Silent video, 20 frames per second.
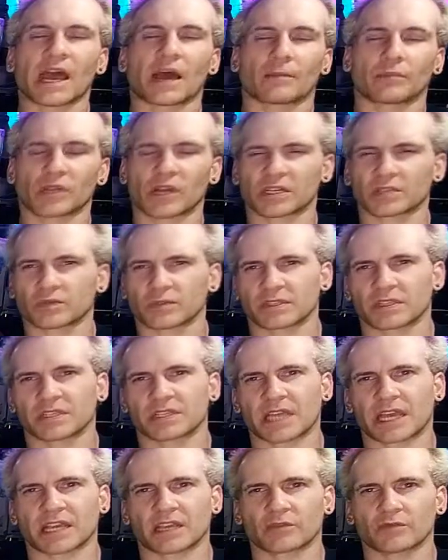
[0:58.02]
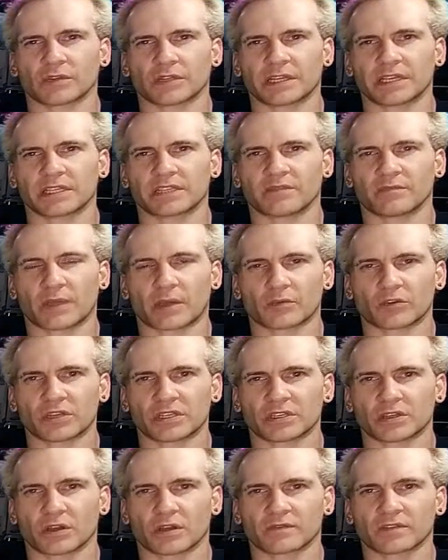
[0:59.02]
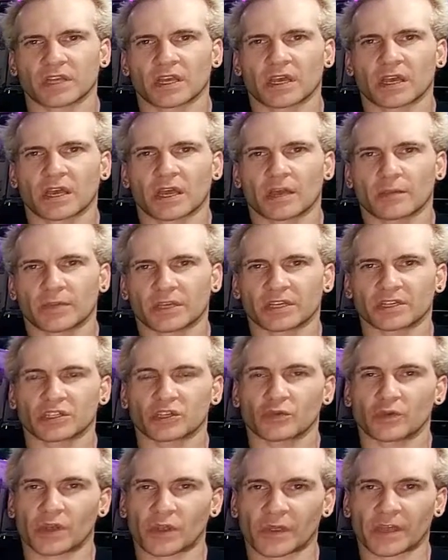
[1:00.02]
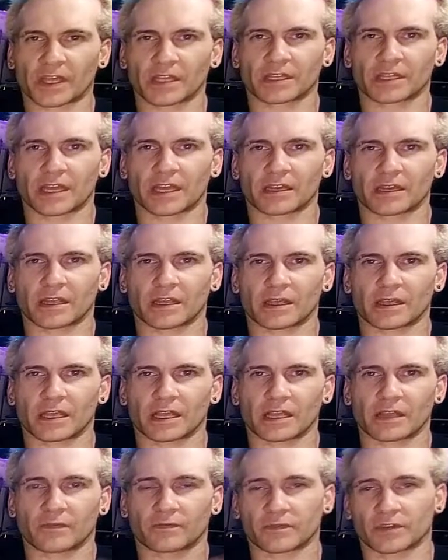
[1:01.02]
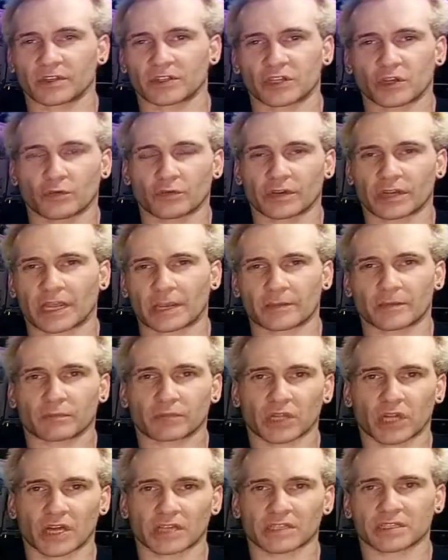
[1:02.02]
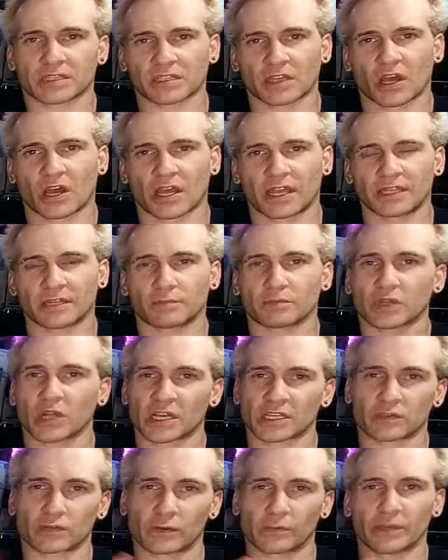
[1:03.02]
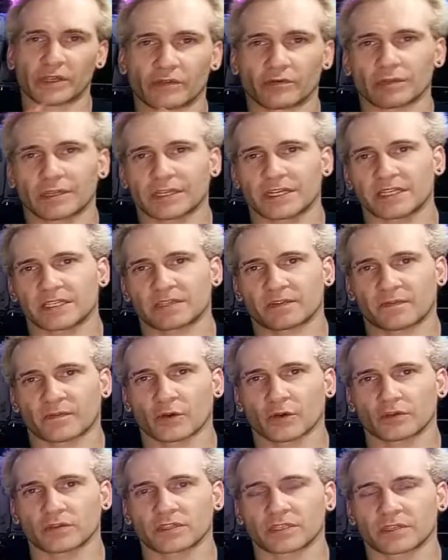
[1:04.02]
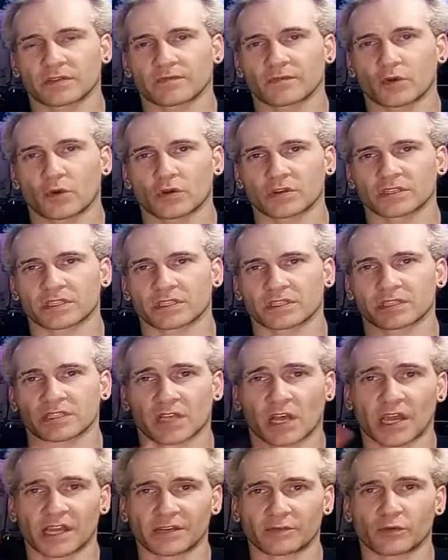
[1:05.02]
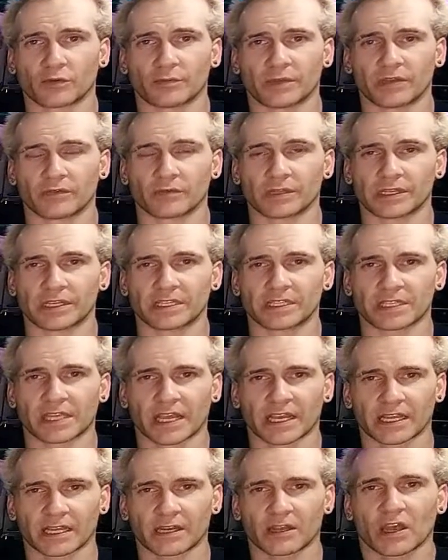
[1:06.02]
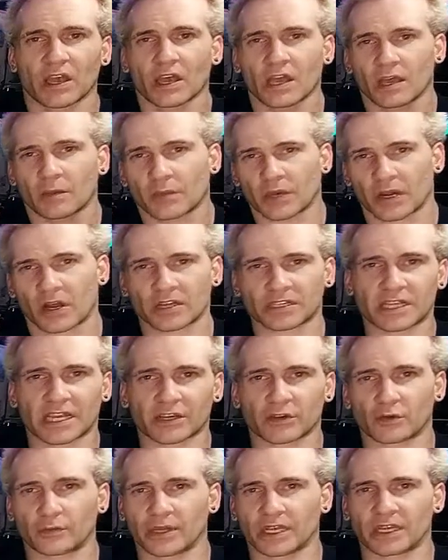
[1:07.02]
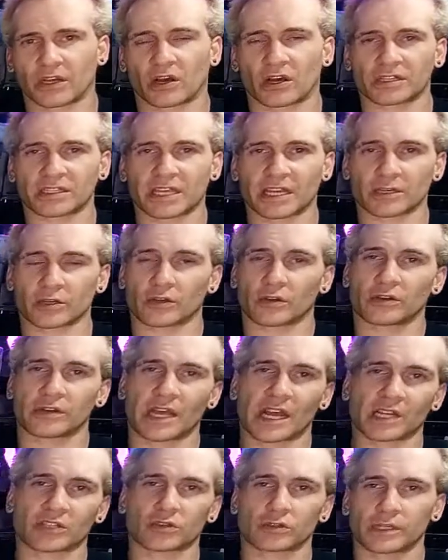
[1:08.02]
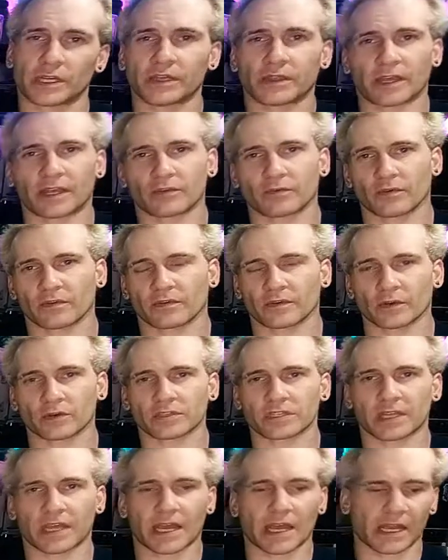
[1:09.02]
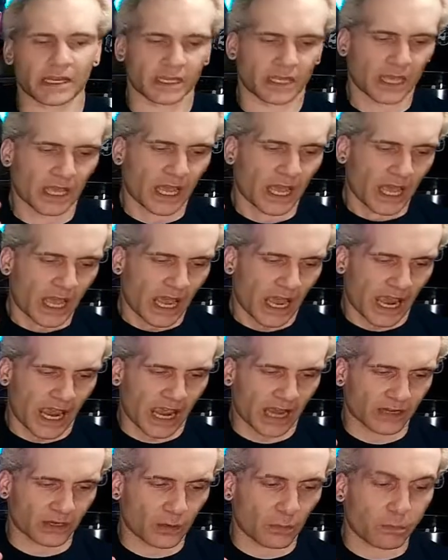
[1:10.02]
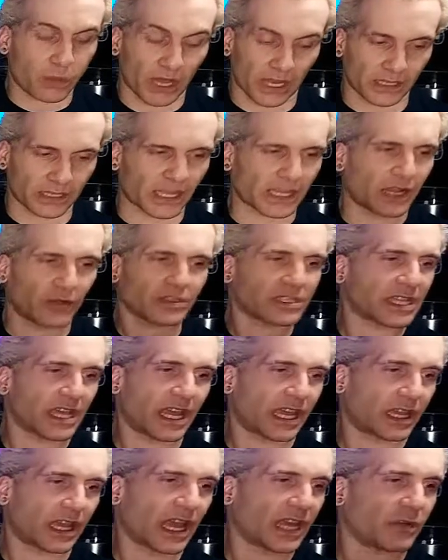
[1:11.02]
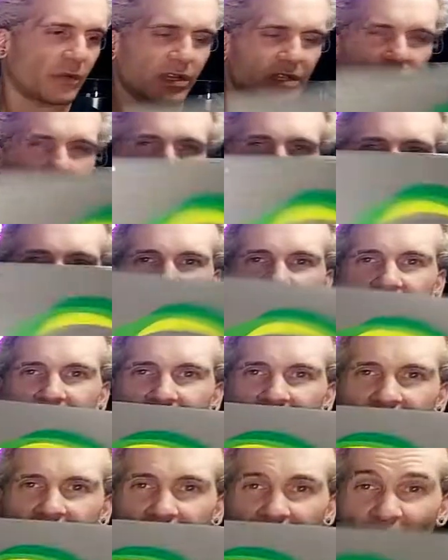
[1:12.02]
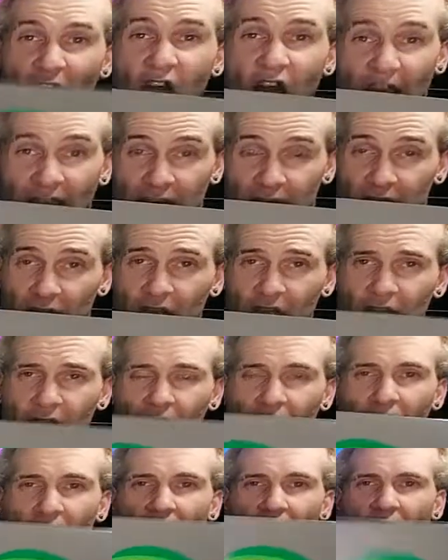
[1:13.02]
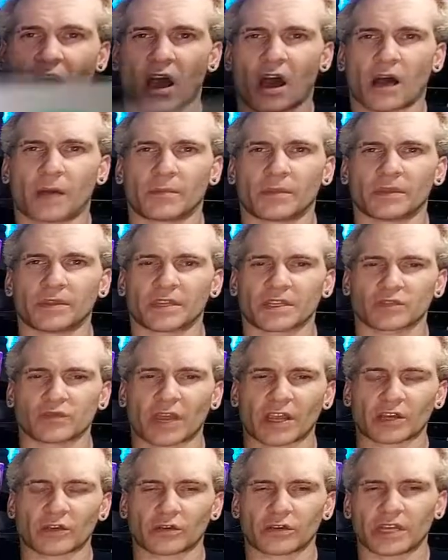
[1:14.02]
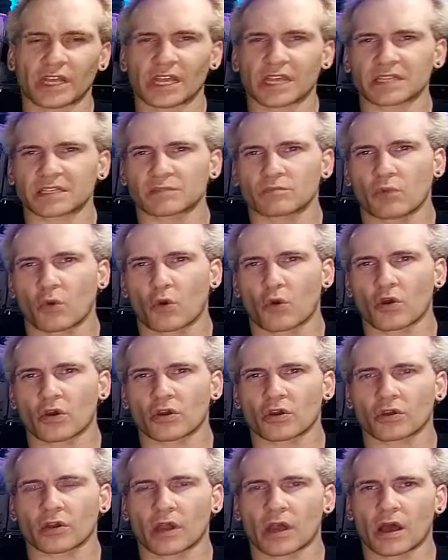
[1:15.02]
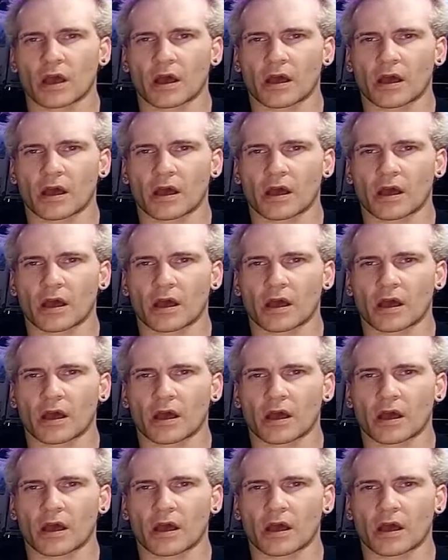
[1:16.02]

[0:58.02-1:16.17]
Plus was the second release, if memory serves. Because you would think that if the two were named Plus Sign, Plus would released first, of course, and Sign would be released second. But Autechre being Autechre, naturally they'd reverse that. But like I was saying, anyways, with Sign, this record is more...